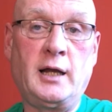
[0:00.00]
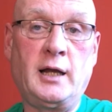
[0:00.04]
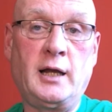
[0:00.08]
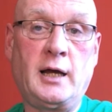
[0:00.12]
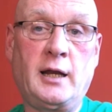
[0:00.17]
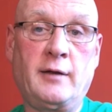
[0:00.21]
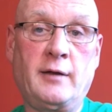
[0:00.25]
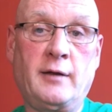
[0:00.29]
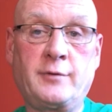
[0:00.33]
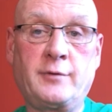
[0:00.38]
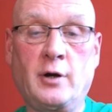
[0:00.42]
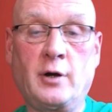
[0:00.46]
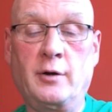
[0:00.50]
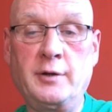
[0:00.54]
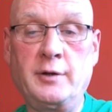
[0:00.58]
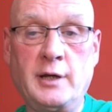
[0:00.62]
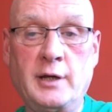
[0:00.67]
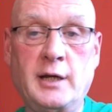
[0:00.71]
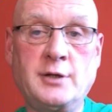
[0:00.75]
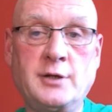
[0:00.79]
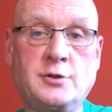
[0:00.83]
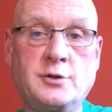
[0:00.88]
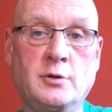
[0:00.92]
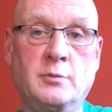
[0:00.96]
we've got
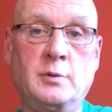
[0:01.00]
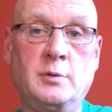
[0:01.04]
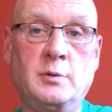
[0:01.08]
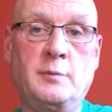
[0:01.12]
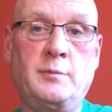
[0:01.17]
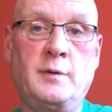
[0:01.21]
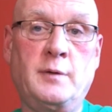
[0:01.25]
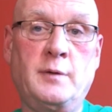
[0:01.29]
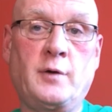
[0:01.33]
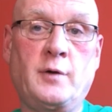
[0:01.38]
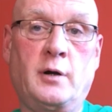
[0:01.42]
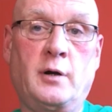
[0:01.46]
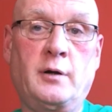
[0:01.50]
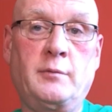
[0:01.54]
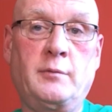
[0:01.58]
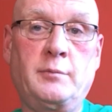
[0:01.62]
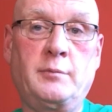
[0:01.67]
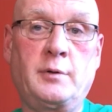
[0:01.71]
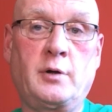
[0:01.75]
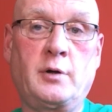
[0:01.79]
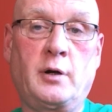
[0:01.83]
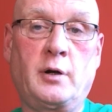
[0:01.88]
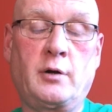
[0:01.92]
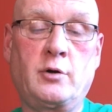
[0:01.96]

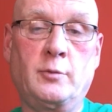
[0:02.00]
a